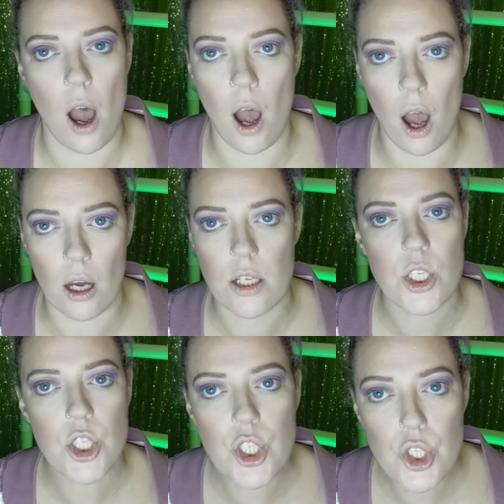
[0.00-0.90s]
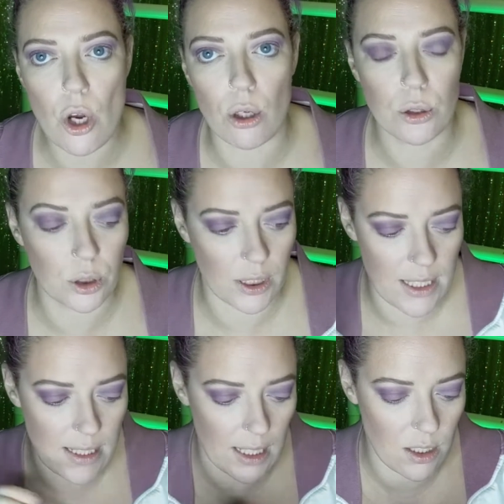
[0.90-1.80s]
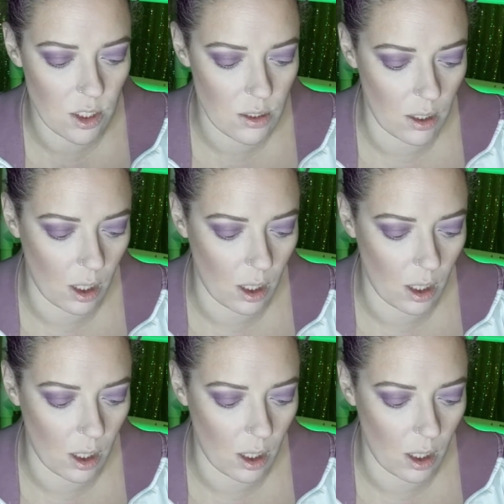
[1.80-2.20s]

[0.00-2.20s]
Oh, so good. This thing just,